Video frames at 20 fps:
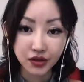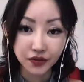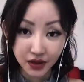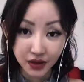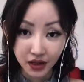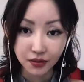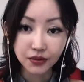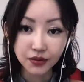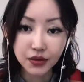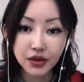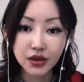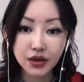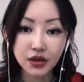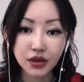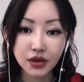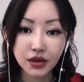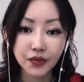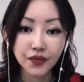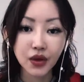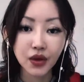kings,
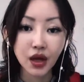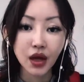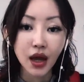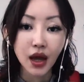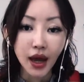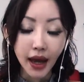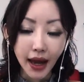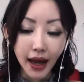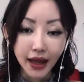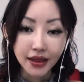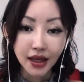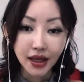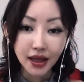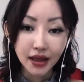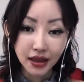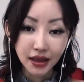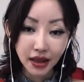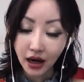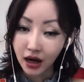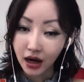and then
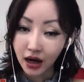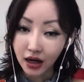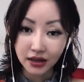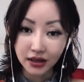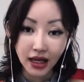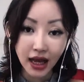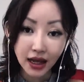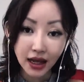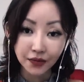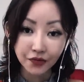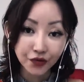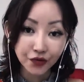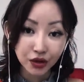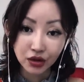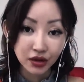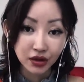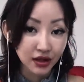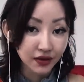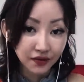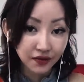they are not free to
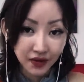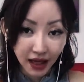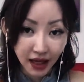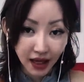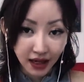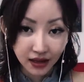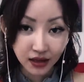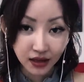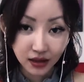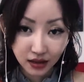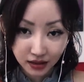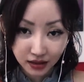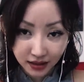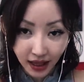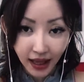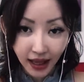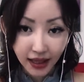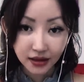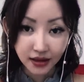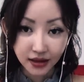leave that
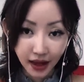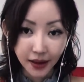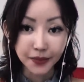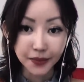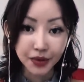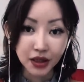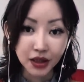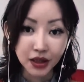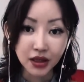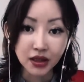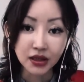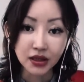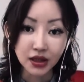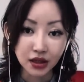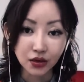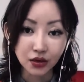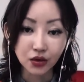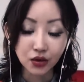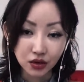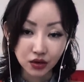that that building
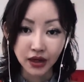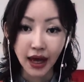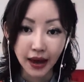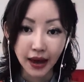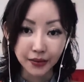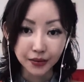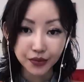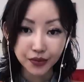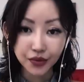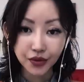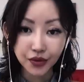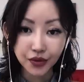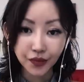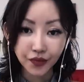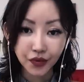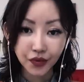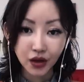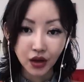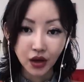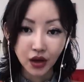or the camp.
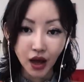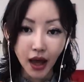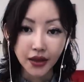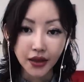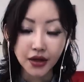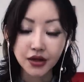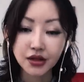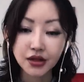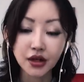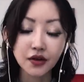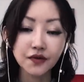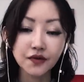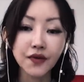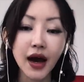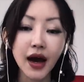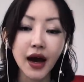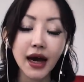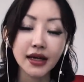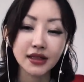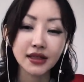And there's a
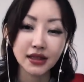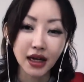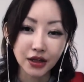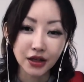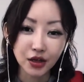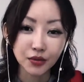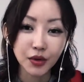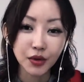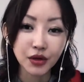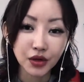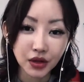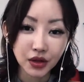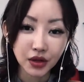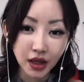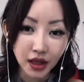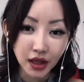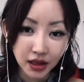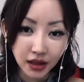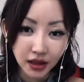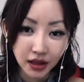Vice documentary they
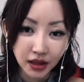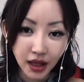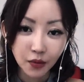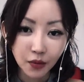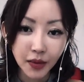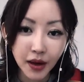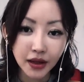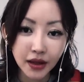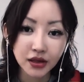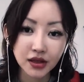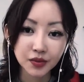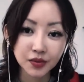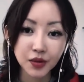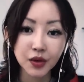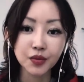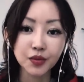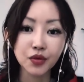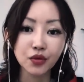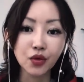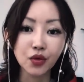did about these
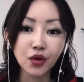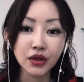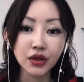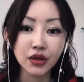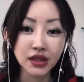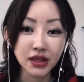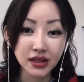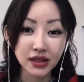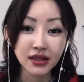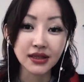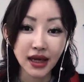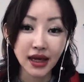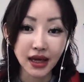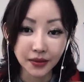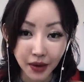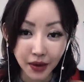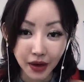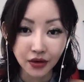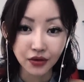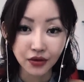people working in
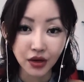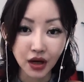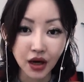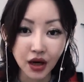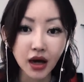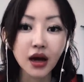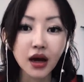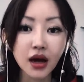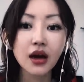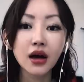Siberia